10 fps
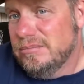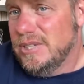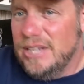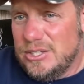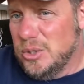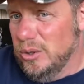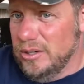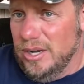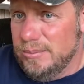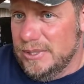that's cool and
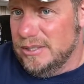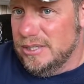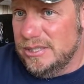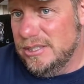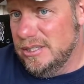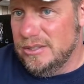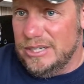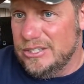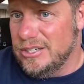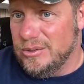all, but, you know,
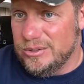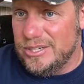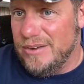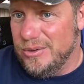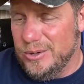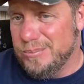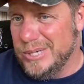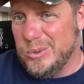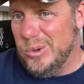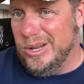our truck will drive through a
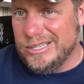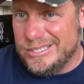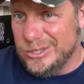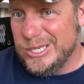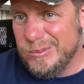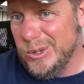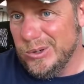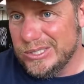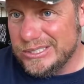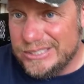brick wall and still keep
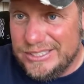going.